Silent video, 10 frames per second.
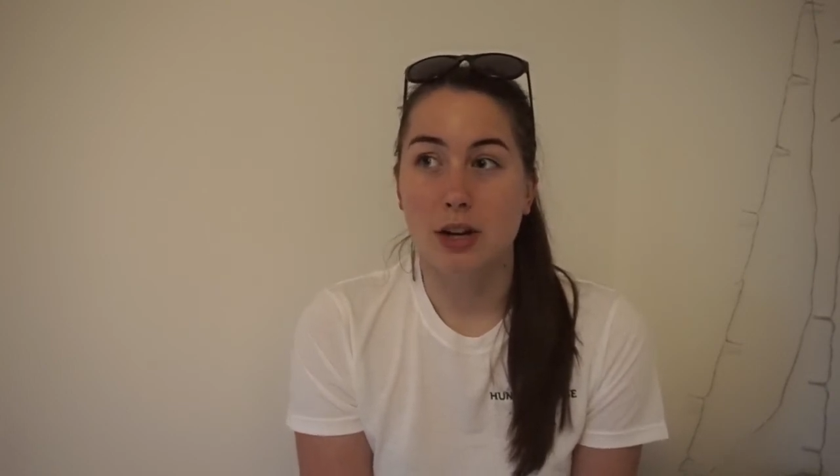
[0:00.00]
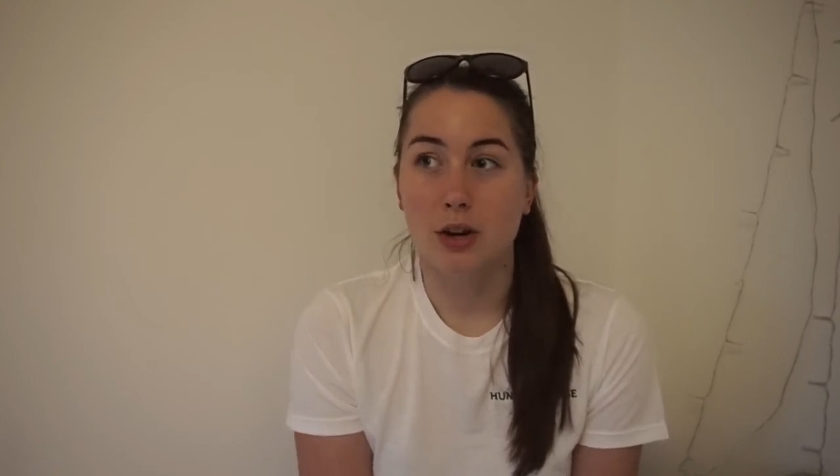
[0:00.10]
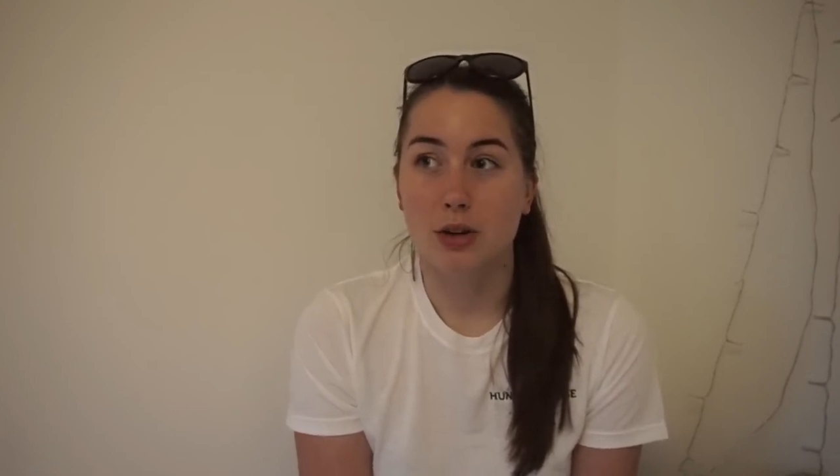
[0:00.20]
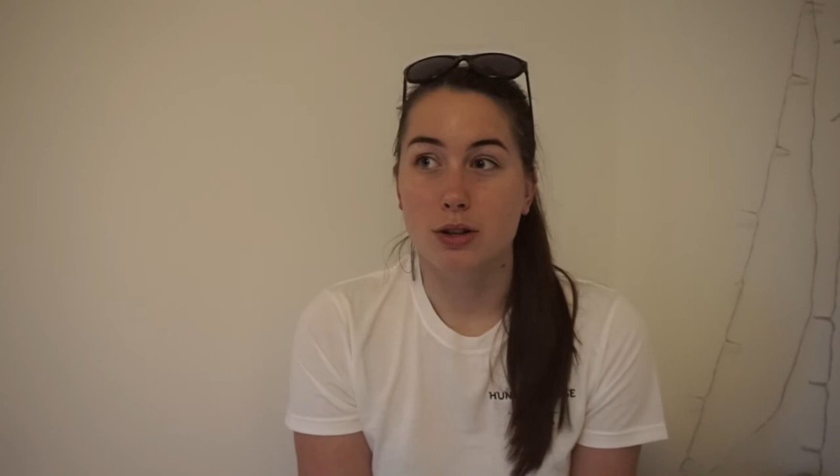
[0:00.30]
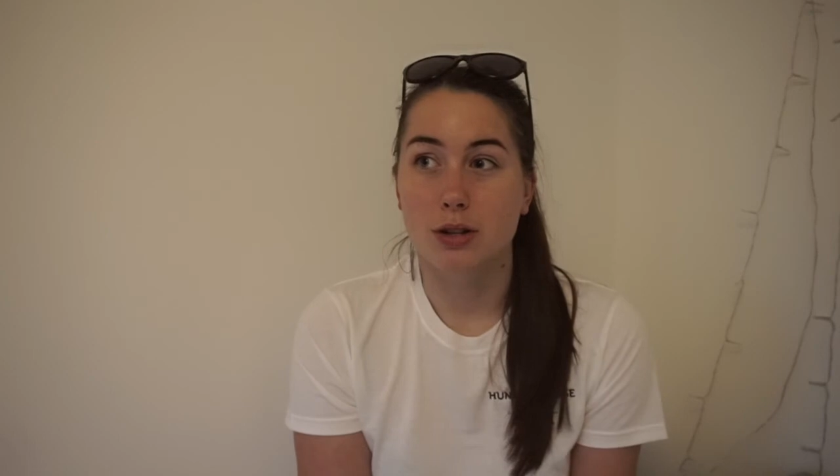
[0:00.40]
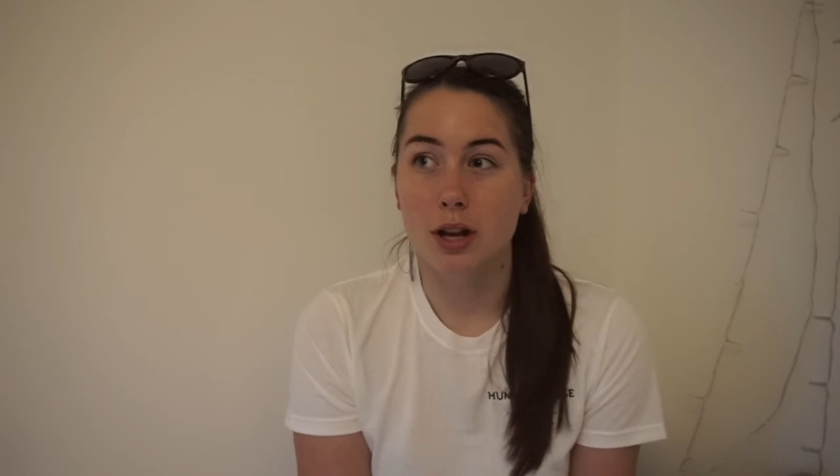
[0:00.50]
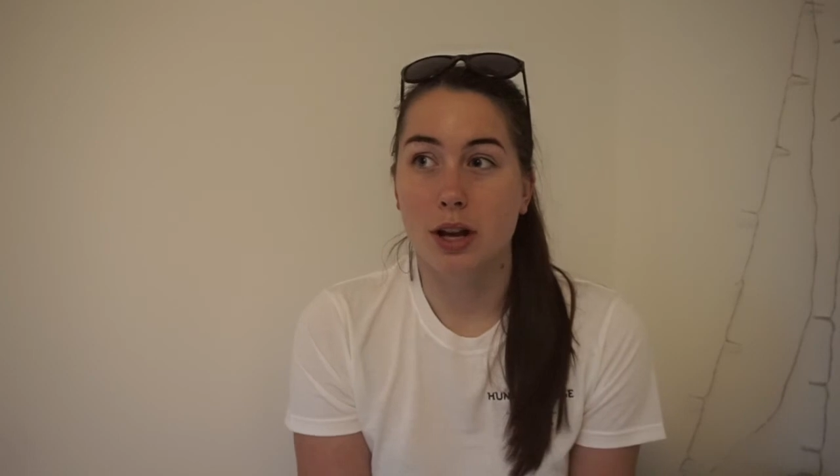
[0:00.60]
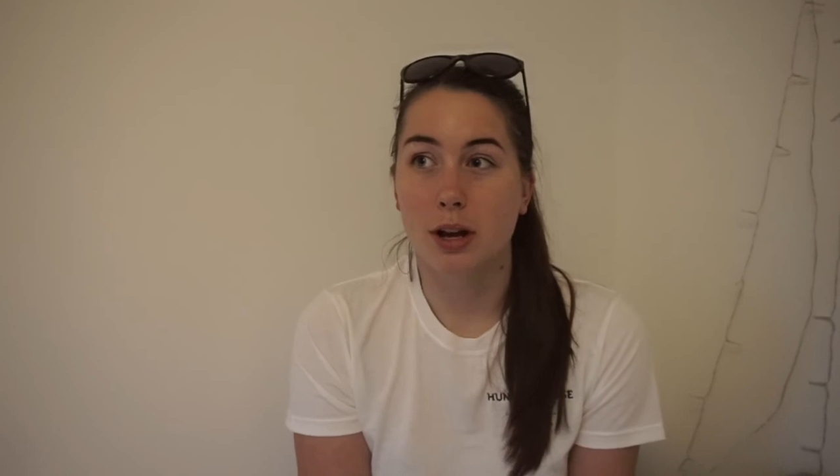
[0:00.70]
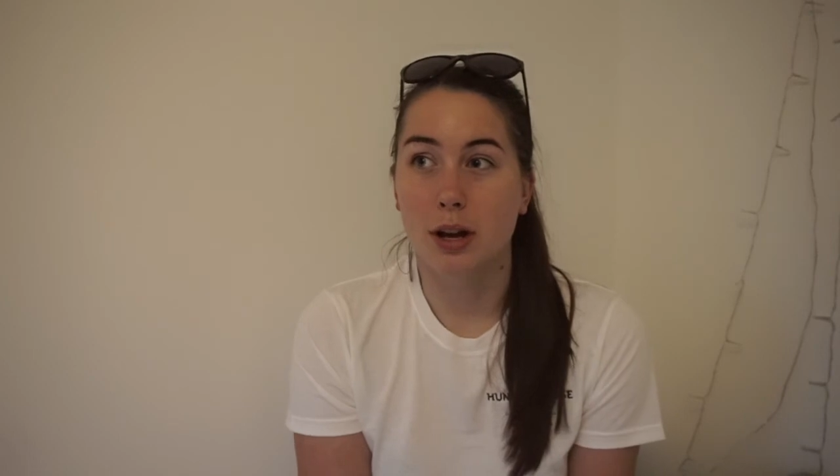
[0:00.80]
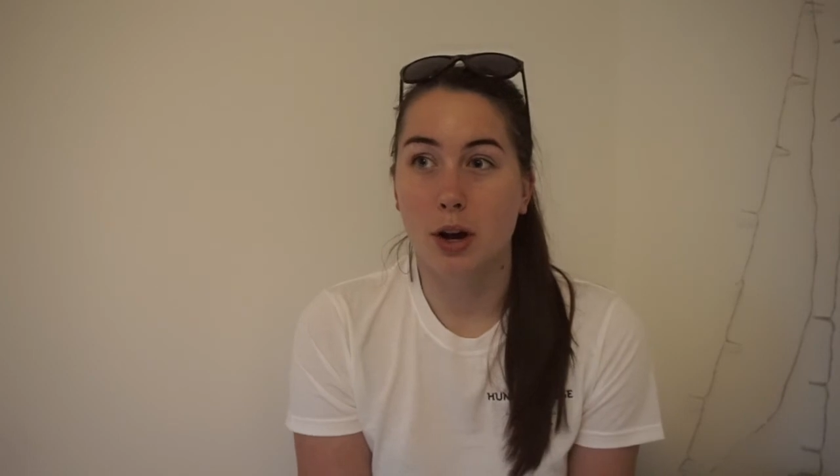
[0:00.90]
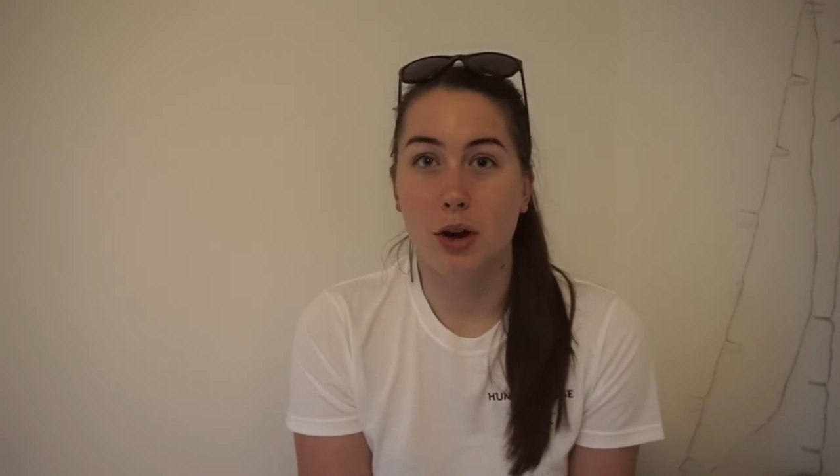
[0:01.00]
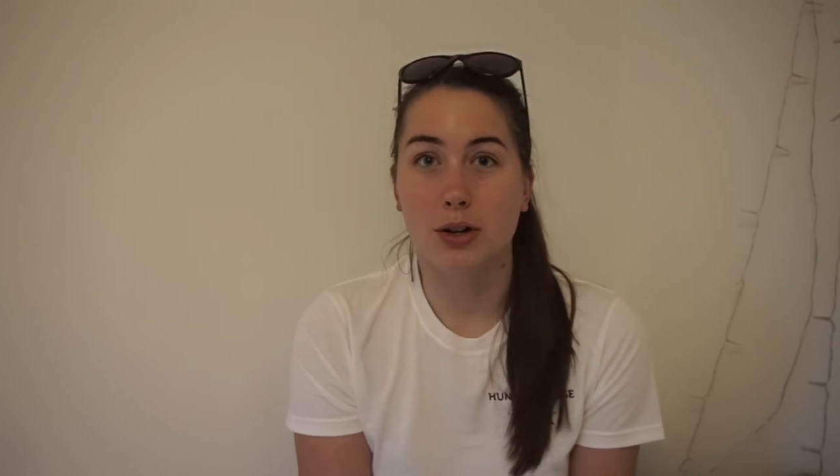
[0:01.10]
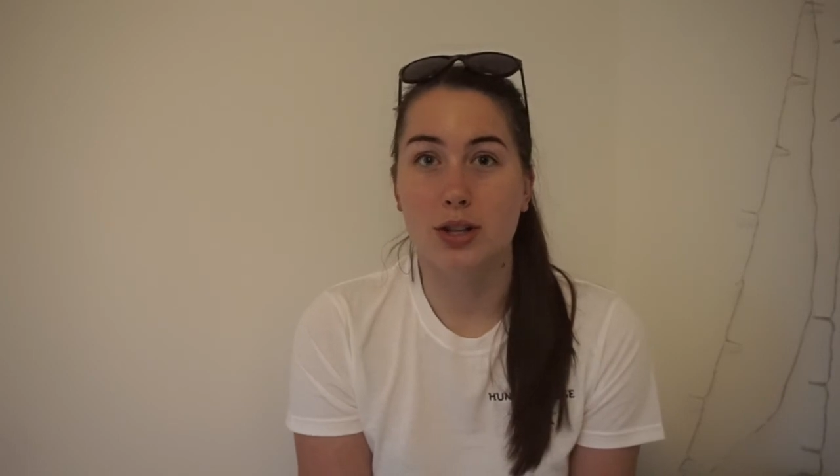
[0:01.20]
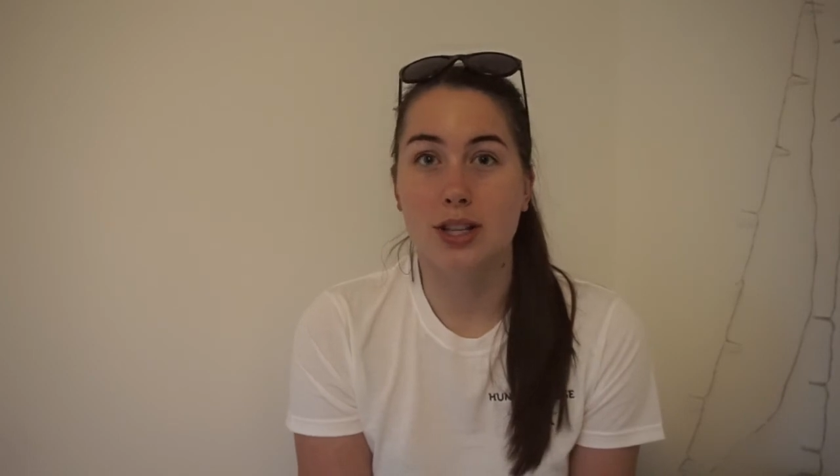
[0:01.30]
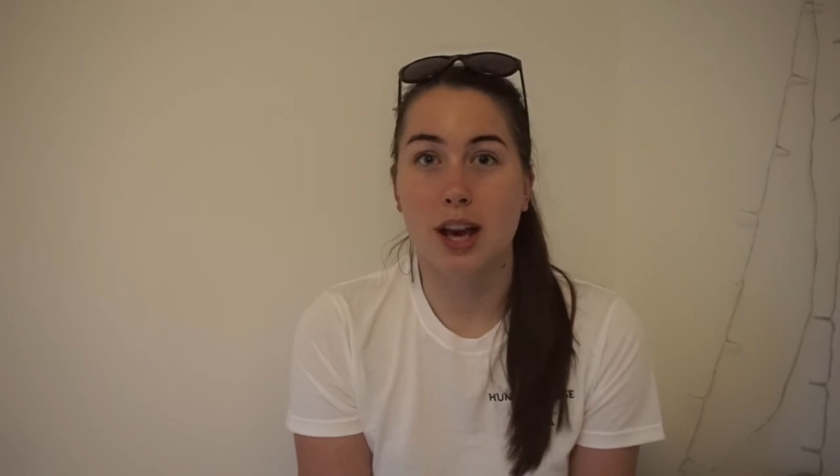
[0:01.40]

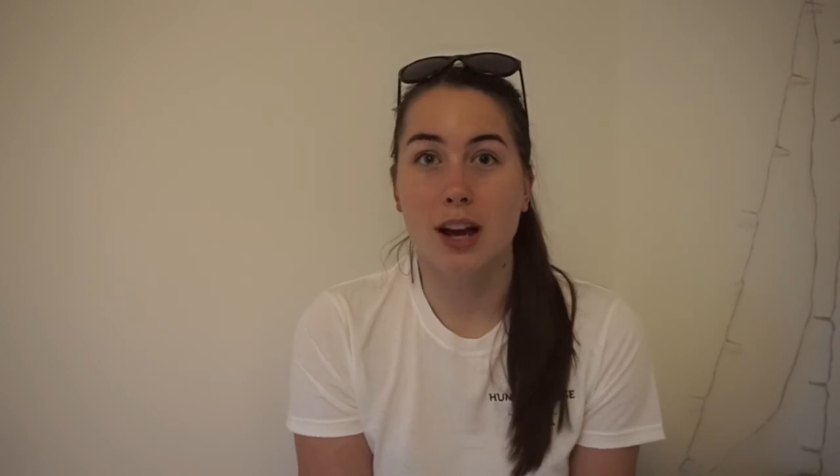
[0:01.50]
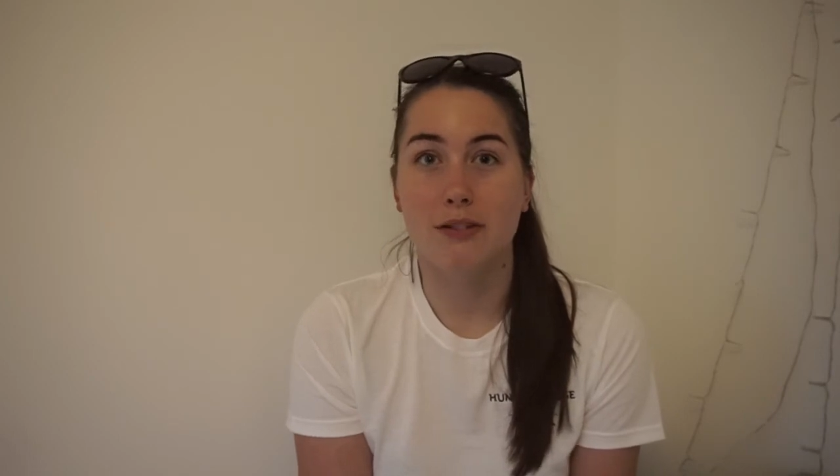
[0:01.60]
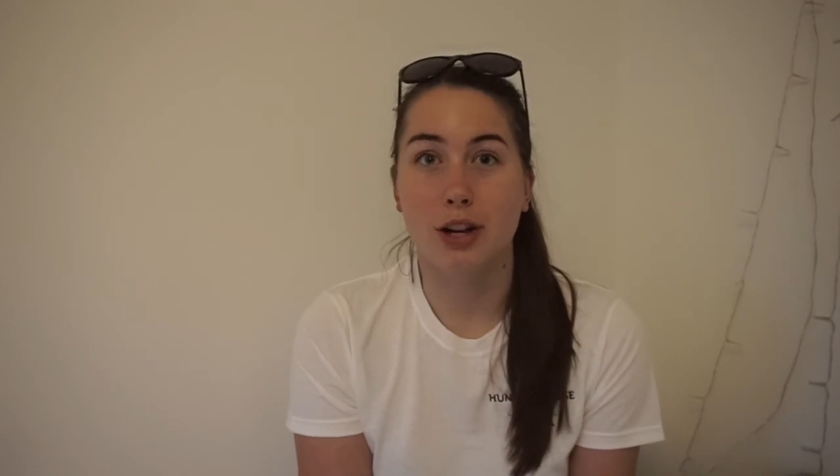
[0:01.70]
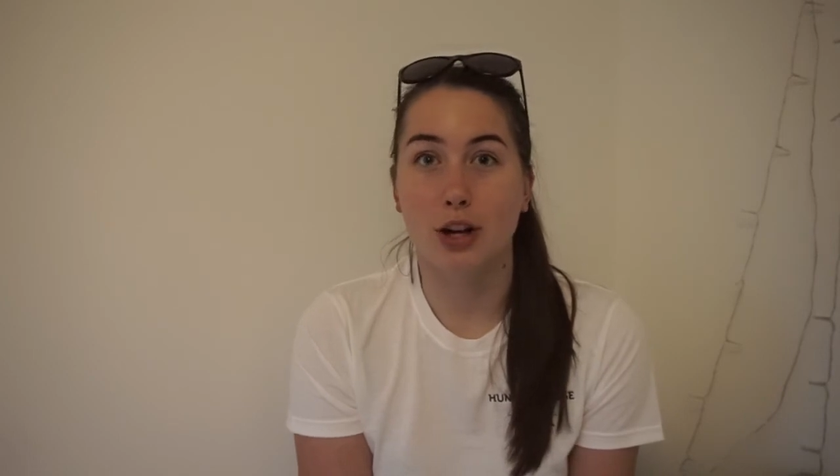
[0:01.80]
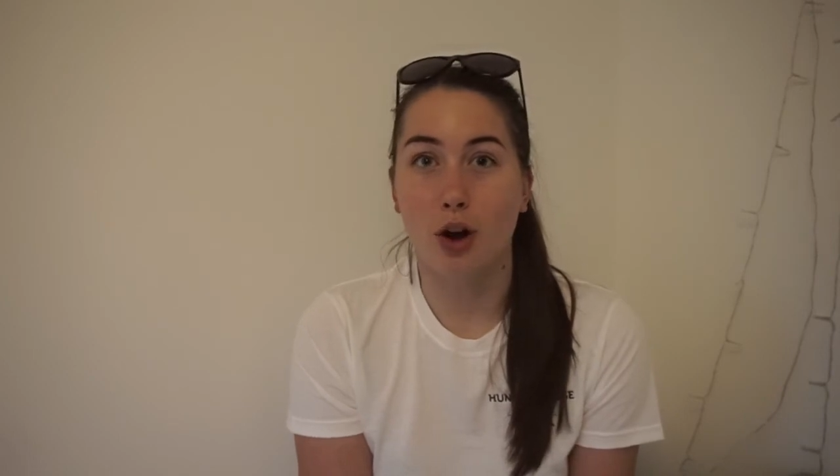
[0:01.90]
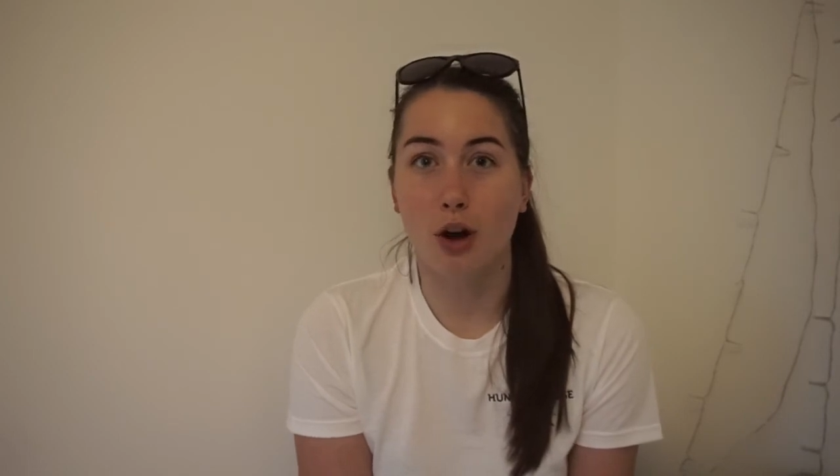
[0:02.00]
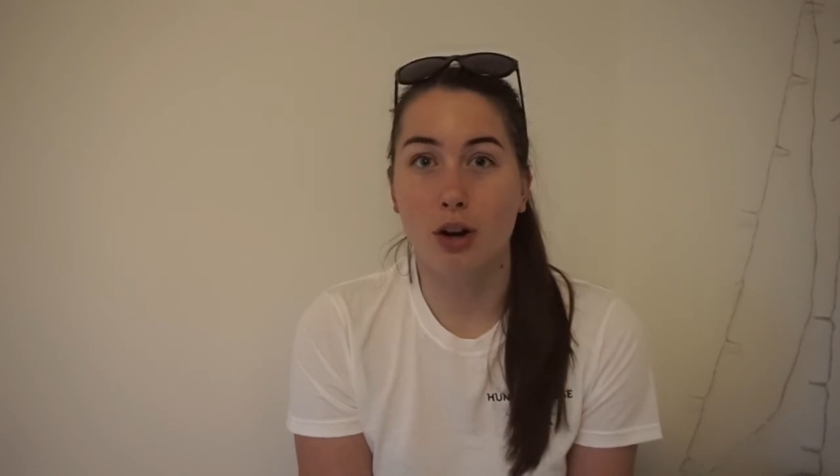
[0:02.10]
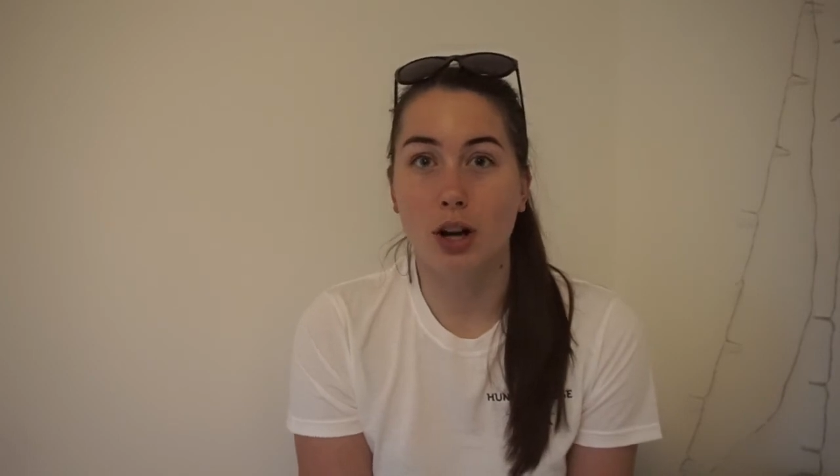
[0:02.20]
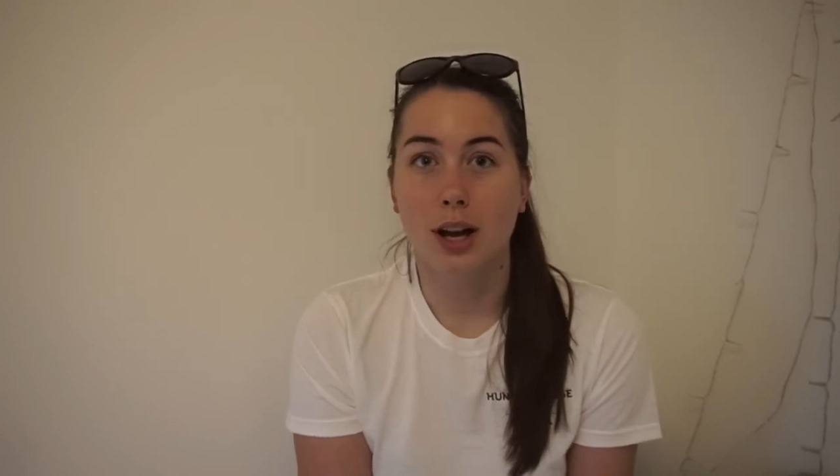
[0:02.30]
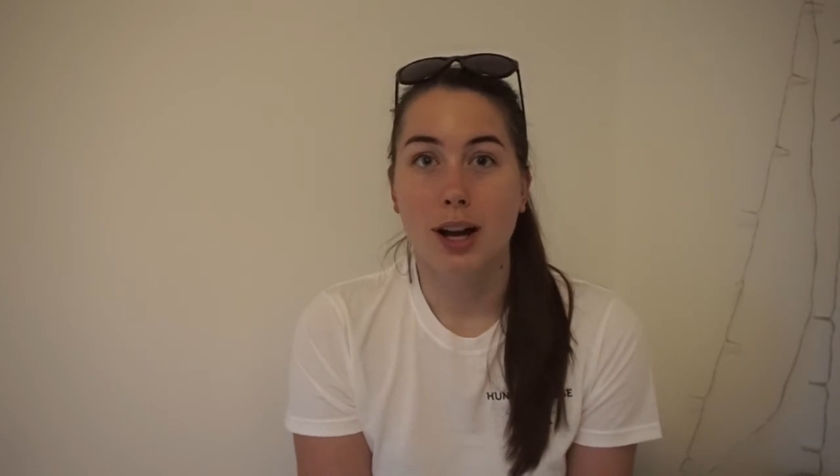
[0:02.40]
on side of a lock